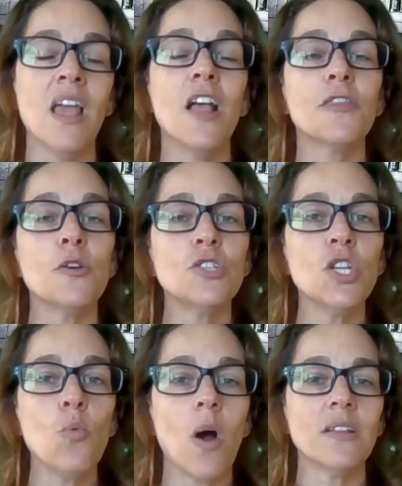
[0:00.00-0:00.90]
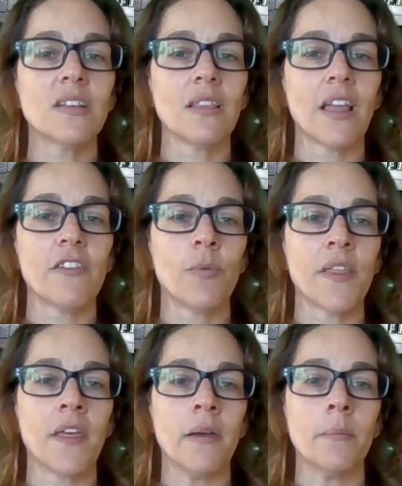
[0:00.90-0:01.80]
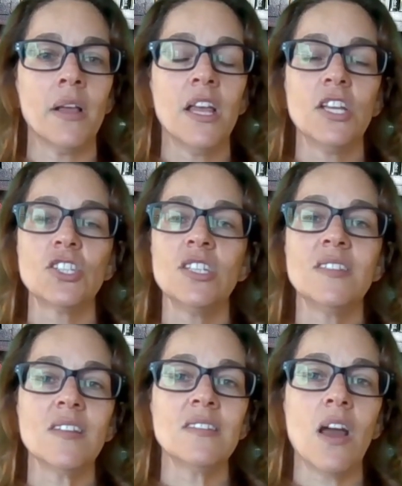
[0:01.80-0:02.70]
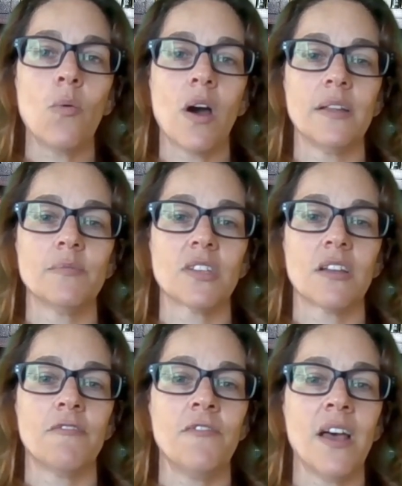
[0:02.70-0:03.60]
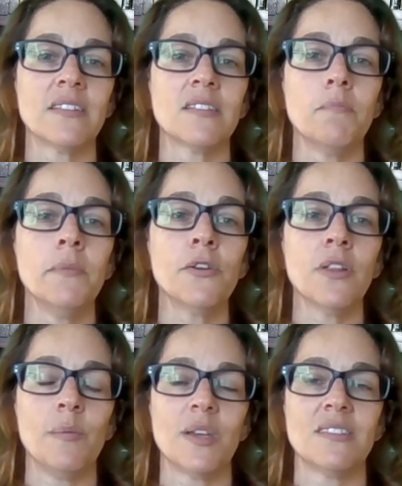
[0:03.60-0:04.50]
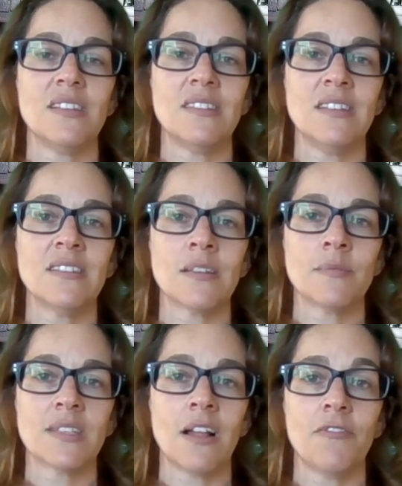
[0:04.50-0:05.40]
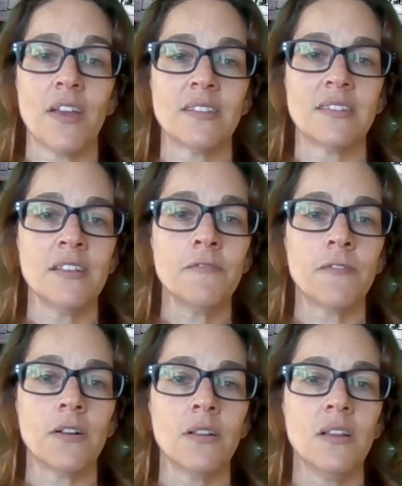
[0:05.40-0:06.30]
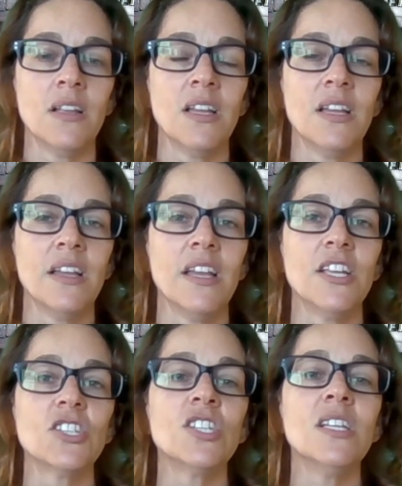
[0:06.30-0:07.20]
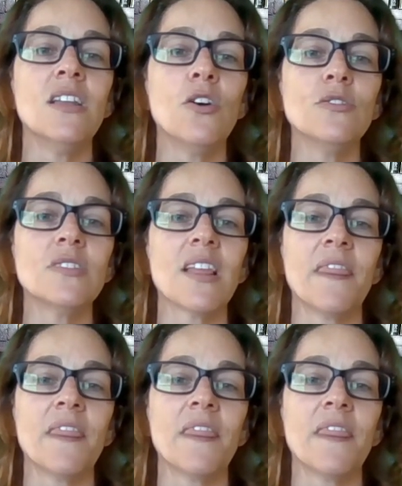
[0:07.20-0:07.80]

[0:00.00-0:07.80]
Though she wants a life with him, she does not want him to confess merely because he sees himself as sinful. She knows that